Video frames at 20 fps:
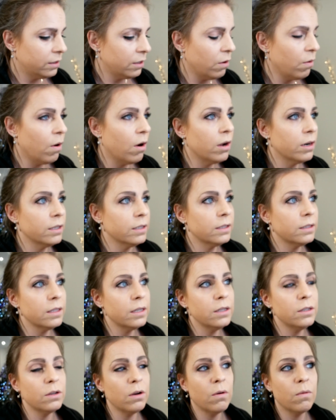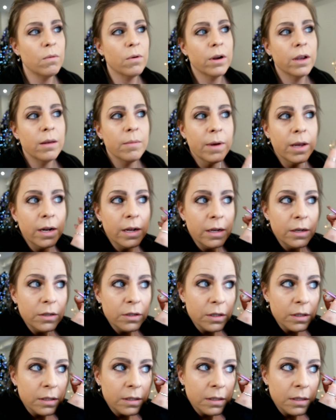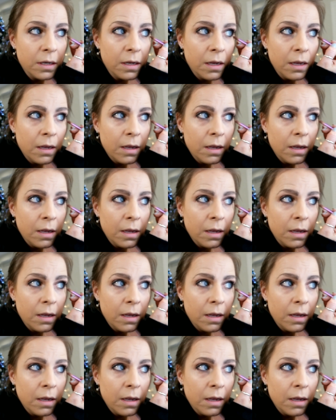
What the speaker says: So honestly, don't worry about it. Just